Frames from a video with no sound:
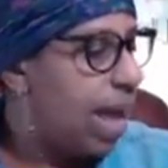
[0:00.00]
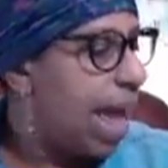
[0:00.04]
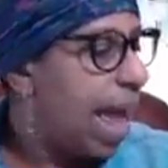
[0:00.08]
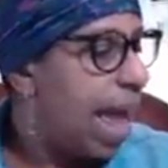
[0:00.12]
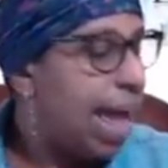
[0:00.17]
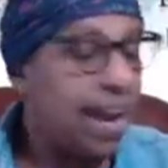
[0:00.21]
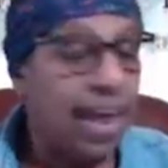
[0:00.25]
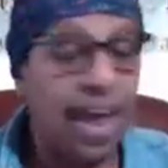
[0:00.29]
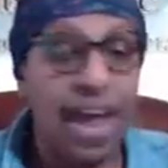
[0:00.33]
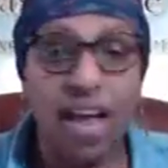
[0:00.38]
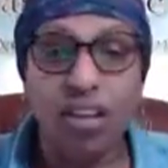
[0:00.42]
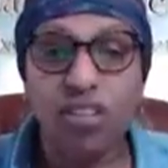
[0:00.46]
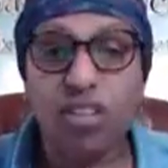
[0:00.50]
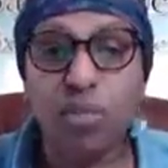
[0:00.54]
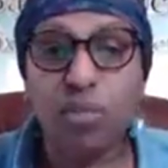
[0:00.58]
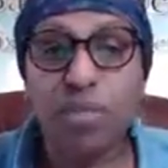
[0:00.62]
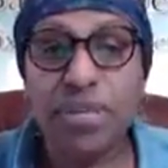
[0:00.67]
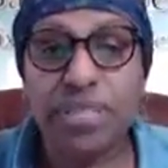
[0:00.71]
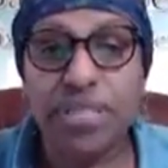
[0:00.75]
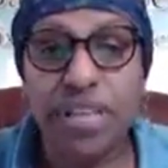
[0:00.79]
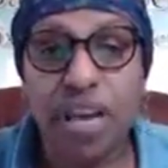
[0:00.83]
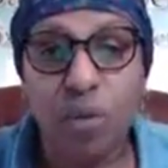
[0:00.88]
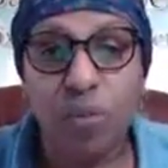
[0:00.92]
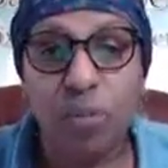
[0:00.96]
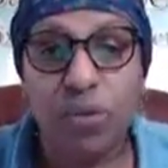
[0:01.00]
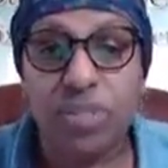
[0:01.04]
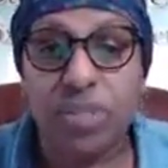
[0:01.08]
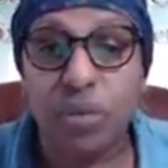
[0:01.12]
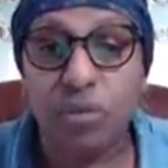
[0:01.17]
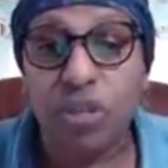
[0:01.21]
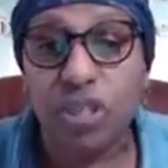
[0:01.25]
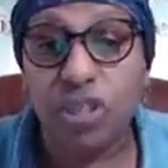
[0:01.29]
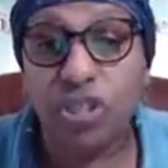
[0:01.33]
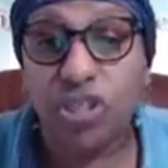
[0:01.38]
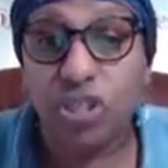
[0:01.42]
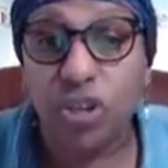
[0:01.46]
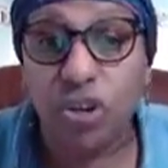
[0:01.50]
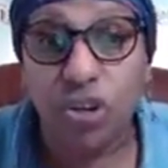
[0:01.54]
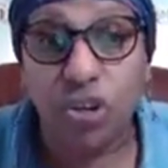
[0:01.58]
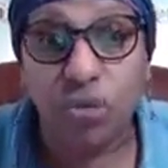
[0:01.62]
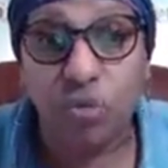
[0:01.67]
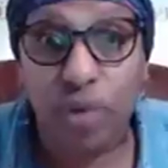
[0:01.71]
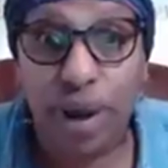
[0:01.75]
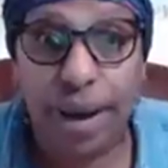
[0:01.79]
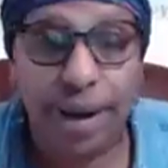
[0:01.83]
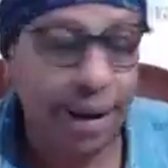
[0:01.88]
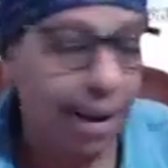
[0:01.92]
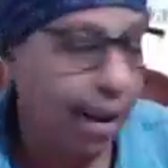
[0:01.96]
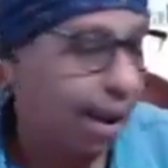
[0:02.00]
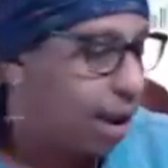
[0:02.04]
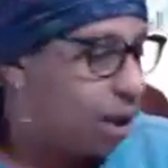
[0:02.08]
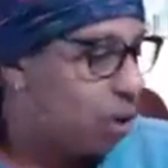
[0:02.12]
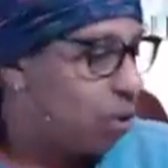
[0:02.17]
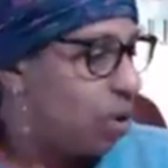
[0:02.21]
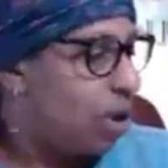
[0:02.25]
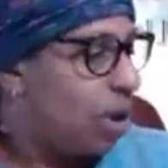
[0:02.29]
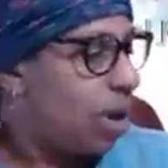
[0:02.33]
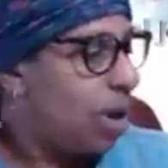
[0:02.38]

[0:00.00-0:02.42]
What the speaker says: And I have some examples I'm going to show you right now.